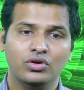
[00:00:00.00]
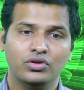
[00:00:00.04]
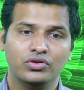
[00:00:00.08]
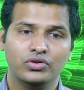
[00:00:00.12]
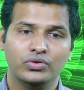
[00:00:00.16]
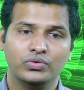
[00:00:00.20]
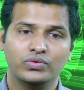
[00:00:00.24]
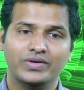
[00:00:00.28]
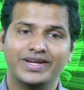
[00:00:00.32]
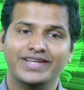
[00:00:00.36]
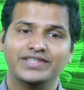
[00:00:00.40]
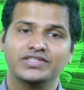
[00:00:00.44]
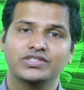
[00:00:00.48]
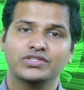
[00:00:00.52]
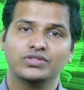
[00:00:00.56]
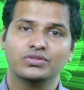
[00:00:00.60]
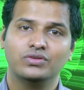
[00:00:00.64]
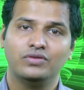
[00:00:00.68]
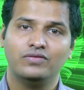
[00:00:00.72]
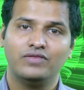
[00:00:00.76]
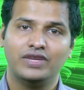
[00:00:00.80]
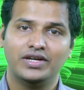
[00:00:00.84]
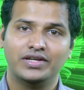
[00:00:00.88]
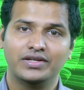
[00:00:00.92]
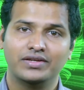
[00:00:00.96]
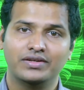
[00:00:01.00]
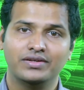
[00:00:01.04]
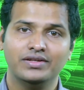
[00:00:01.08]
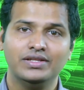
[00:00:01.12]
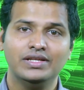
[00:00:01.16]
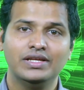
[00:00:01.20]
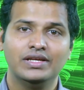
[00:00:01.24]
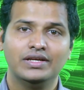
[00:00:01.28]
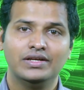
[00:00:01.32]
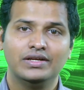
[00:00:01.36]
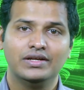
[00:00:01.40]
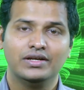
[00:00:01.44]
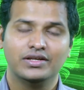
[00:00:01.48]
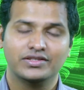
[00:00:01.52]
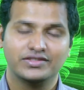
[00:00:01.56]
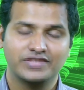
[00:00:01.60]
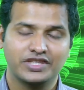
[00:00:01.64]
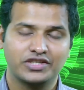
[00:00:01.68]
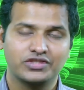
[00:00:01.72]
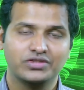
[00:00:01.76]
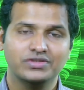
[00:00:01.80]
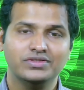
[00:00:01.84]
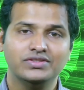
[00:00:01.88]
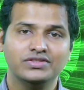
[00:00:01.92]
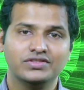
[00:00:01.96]
the utilization of Article
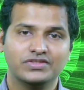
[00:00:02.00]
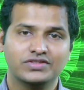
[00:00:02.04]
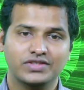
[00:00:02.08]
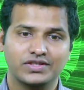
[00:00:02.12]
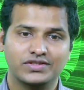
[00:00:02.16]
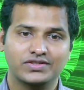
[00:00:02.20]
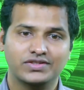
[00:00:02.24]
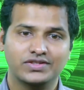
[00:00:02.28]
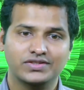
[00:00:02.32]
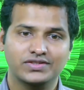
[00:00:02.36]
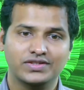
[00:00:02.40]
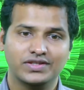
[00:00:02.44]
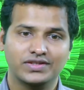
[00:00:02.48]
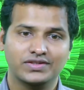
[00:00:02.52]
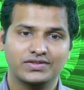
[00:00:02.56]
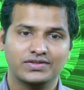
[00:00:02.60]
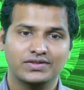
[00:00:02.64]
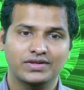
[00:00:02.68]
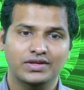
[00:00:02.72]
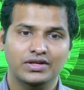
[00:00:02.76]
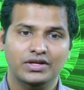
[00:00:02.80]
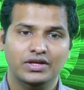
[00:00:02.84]
Section 66.